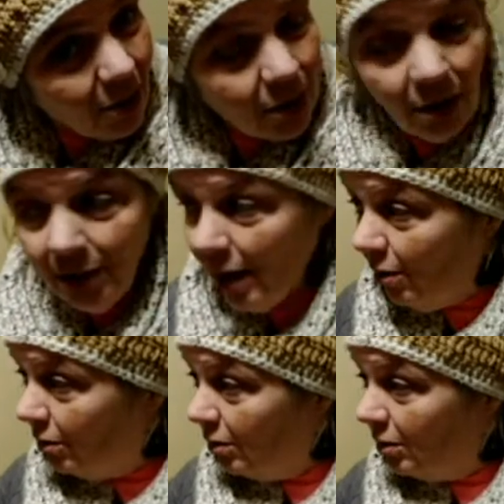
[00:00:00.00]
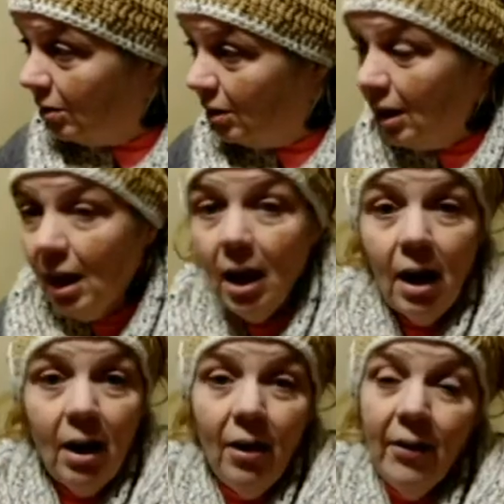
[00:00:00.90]
yarn owl.
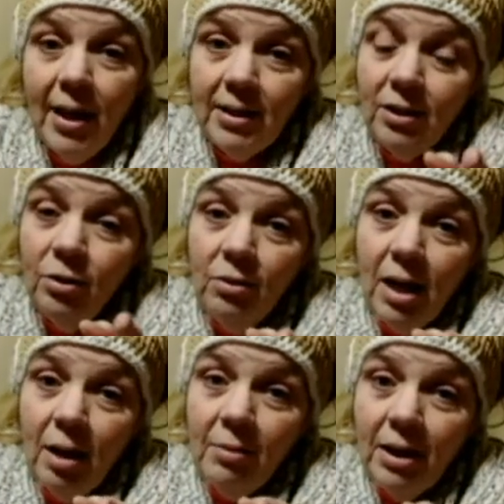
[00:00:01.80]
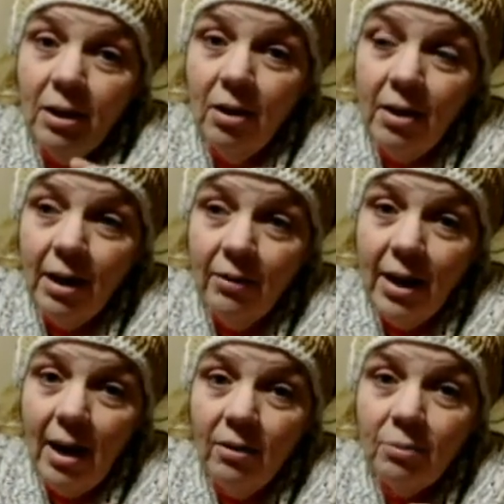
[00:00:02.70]
Oh, that's a new one. We gotta make a yarn owl
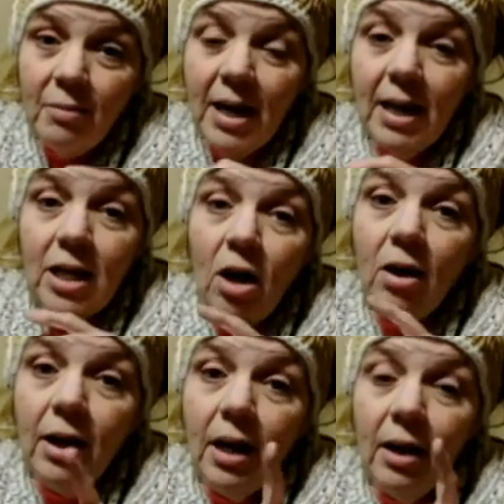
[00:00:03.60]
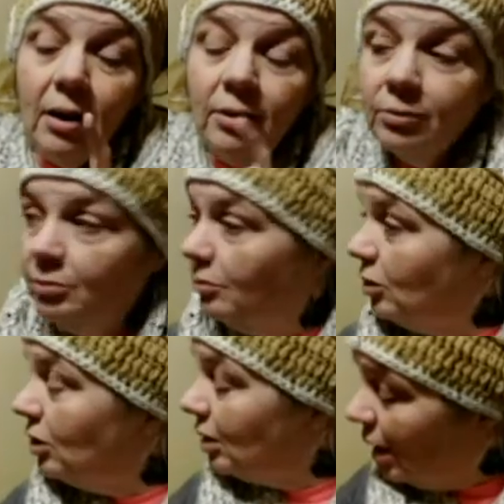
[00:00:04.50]
now. Made a yarn. Uh,
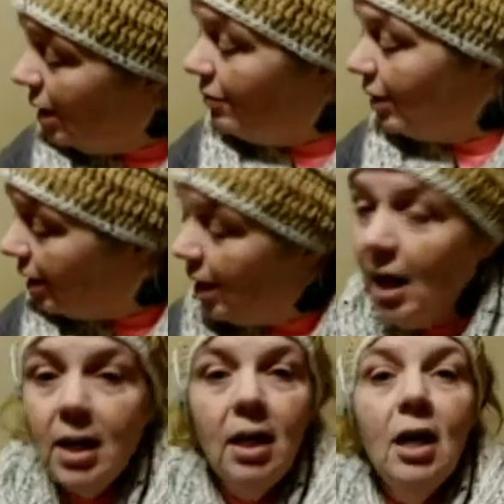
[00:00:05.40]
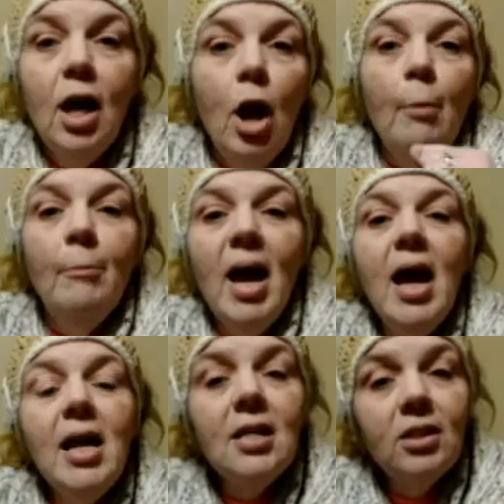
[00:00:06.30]
son of a gun. Snow.
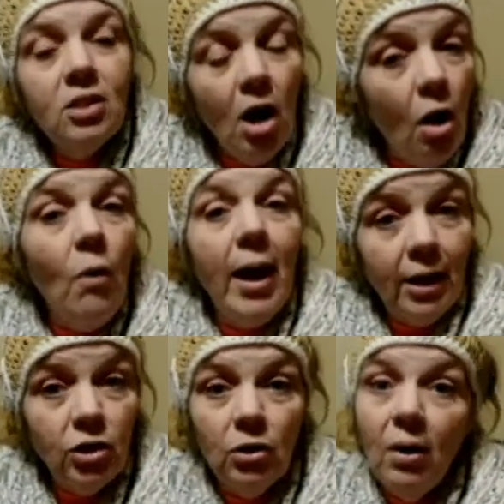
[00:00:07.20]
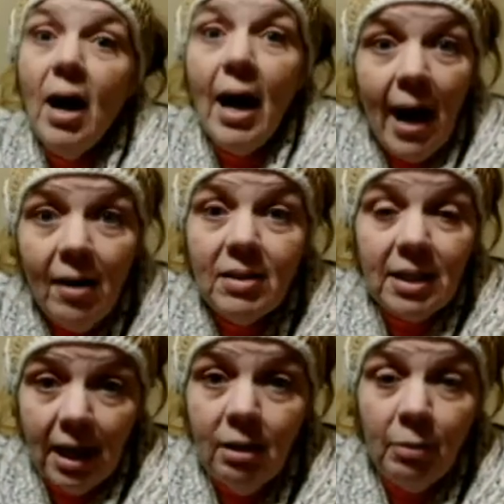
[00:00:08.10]
Made a snow angel. I haven't
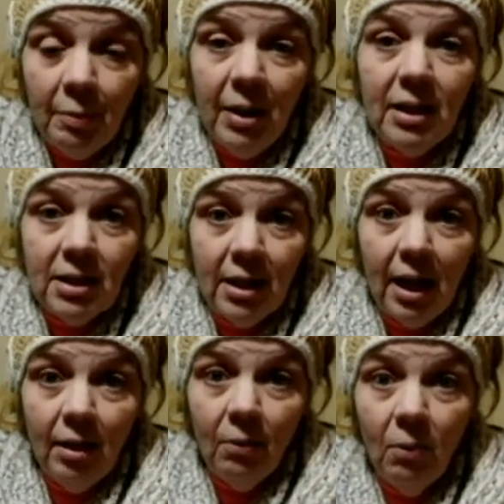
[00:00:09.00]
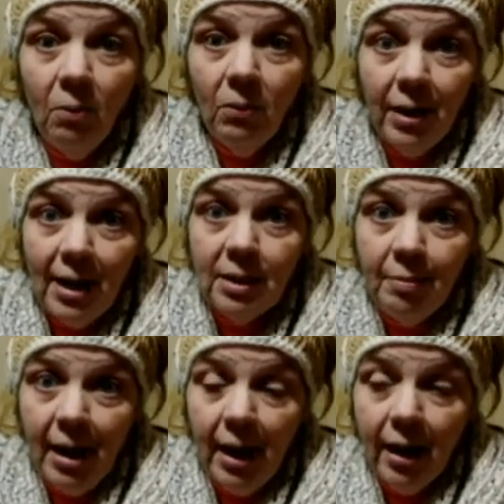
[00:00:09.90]
taken my meds yet. Oh, that's
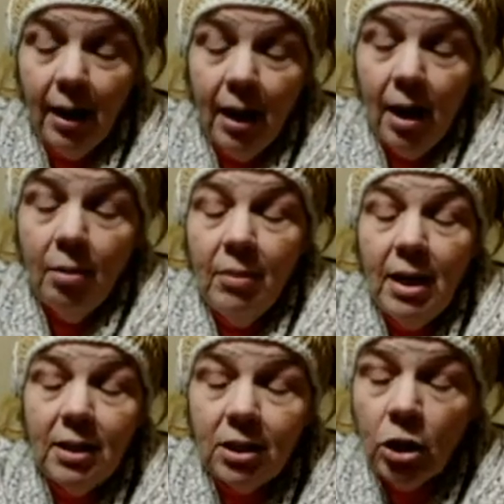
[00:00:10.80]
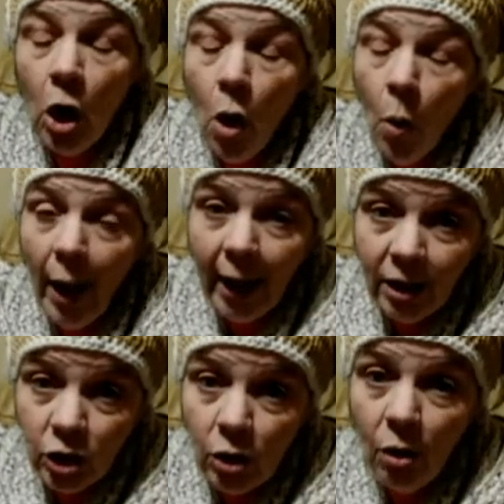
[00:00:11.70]
bad. Made a snow
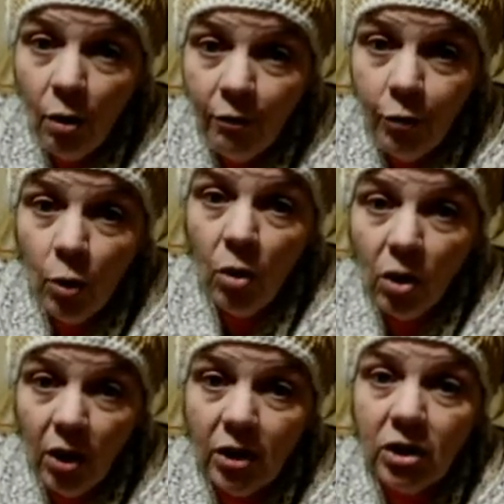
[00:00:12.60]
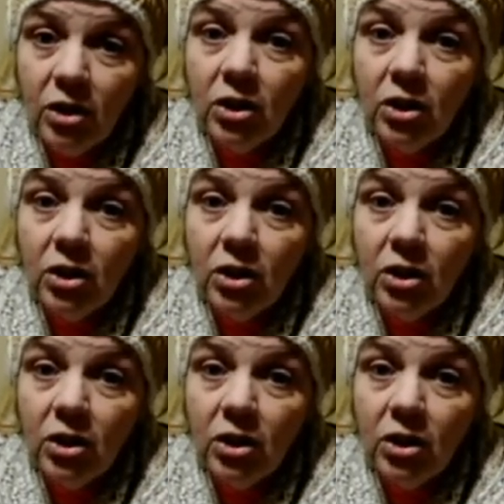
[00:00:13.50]
angel for